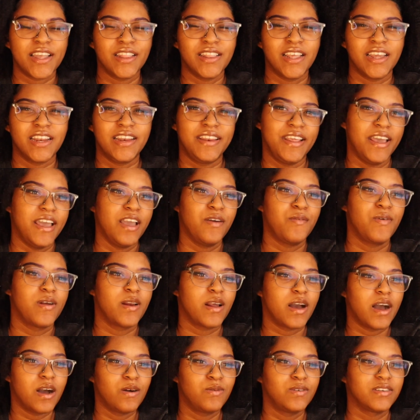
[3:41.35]
in the day
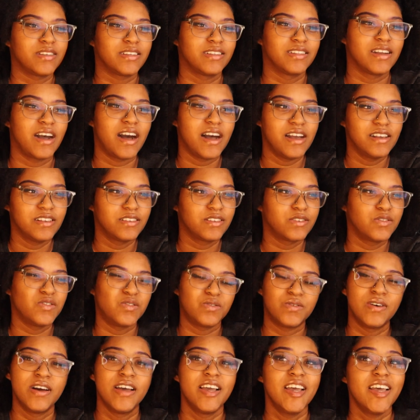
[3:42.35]
when I was in high
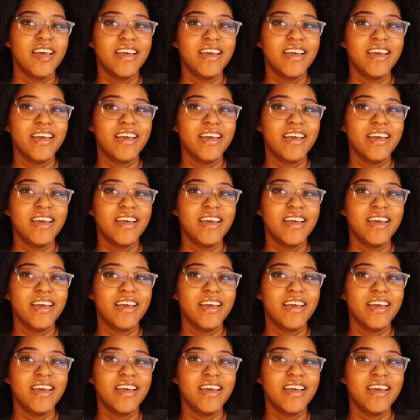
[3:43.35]
school,